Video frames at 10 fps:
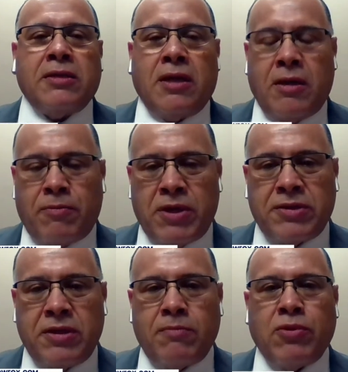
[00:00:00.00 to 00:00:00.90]

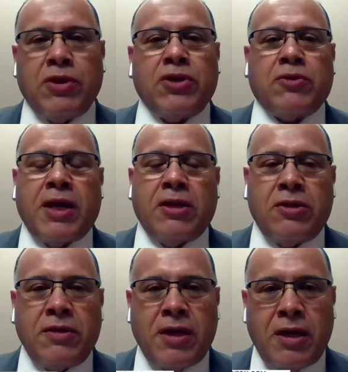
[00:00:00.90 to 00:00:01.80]
President Bush tried to
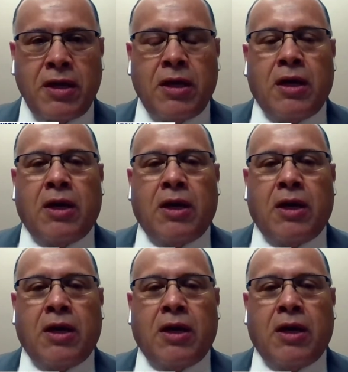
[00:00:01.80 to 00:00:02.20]
do that.